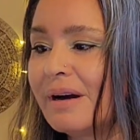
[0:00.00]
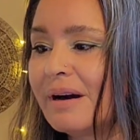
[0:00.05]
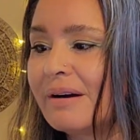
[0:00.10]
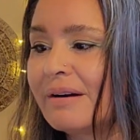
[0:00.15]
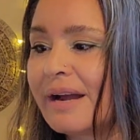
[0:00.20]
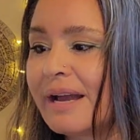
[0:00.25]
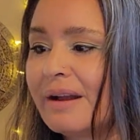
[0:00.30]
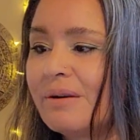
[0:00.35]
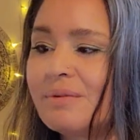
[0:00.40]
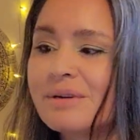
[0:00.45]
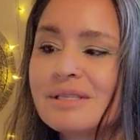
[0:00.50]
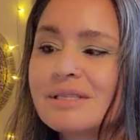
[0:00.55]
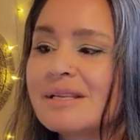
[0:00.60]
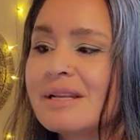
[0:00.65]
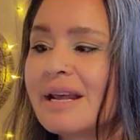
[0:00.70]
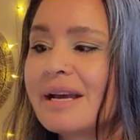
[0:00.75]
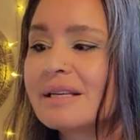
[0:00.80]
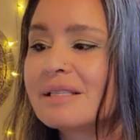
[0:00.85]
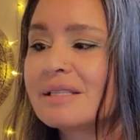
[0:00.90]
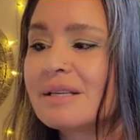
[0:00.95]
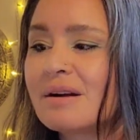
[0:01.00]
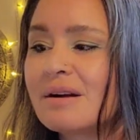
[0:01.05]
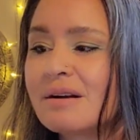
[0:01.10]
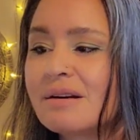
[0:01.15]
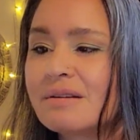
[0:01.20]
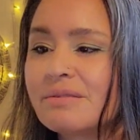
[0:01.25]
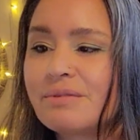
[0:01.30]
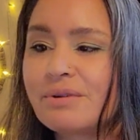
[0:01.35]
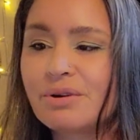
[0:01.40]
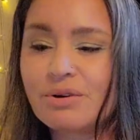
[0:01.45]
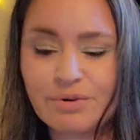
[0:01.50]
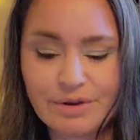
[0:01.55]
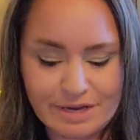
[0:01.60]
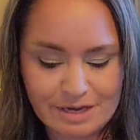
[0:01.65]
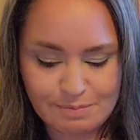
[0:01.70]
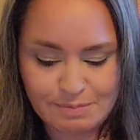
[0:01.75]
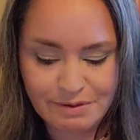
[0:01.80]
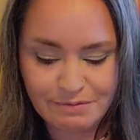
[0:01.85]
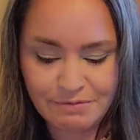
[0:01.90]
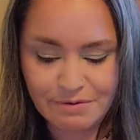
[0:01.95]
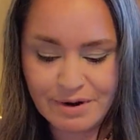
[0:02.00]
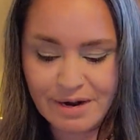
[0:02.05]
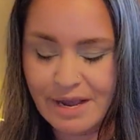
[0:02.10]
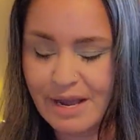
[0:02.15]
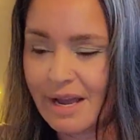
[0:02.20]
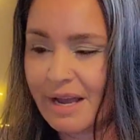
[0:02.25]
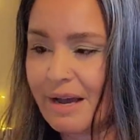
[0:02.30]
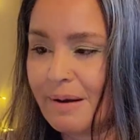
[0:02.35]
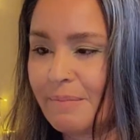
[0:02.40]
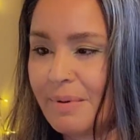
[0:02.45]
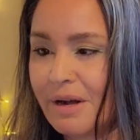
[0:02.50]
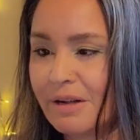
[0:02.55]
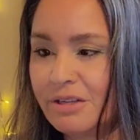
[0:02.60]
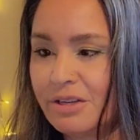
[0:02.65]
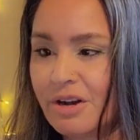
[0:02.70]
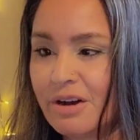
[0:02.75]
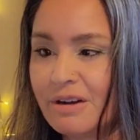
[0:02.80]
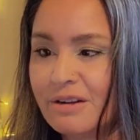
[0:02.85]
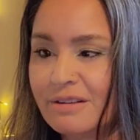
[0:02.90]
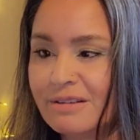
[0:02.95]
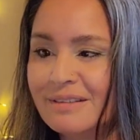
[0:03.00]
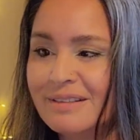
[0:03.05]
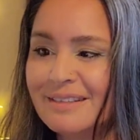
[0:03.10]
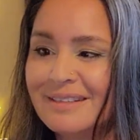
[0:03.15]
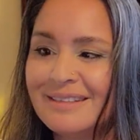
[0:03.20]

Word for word: All right, what's the next song real quick before I hang up on y'all?